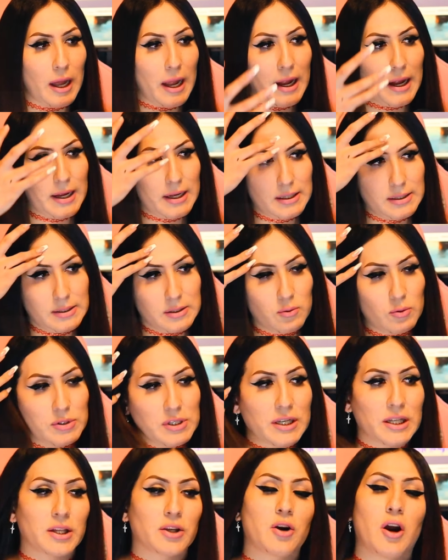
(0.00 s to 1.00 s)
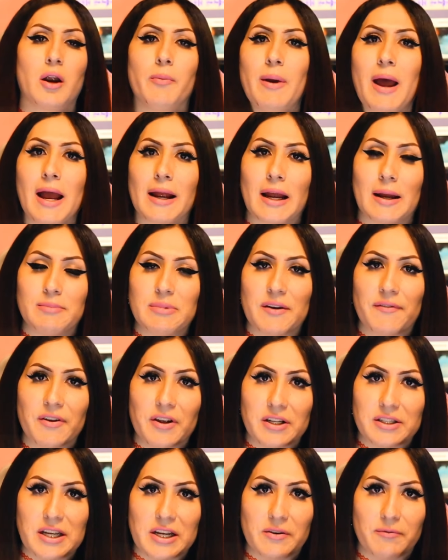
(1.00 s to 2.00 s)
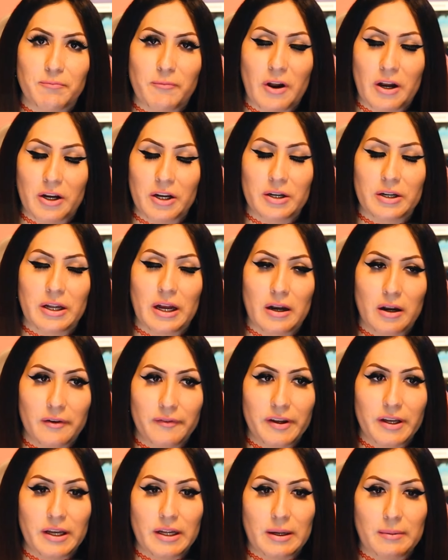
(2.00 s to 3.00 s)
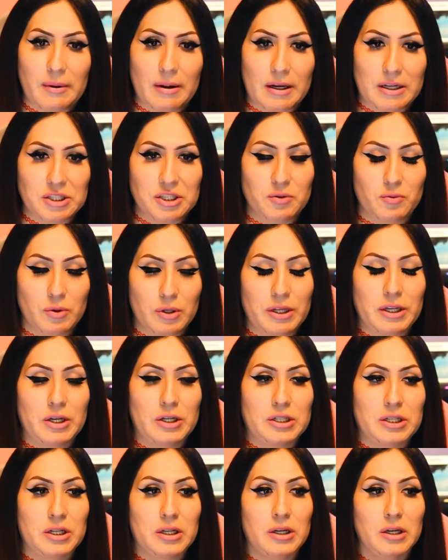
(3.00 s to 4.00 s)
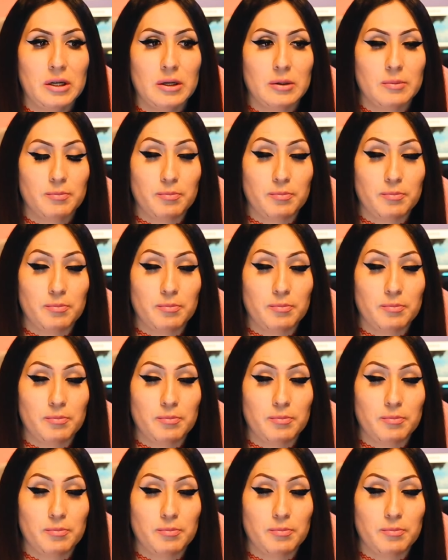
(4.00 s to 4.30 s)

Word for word: And once I get the car back, I'm definitely gonna take very good care of it, and I'm actually really gonna